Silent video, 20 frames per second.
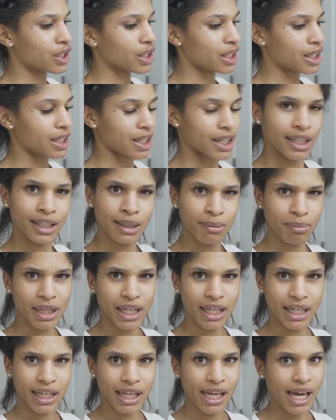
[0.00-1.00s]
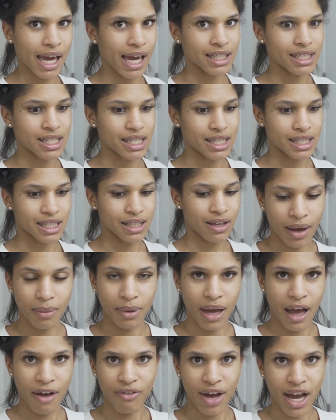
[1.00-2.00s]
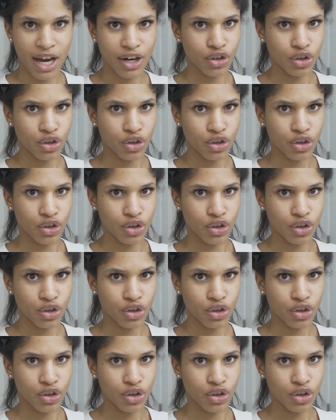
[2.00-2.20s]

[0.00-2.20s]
cleanup lady had just got fired,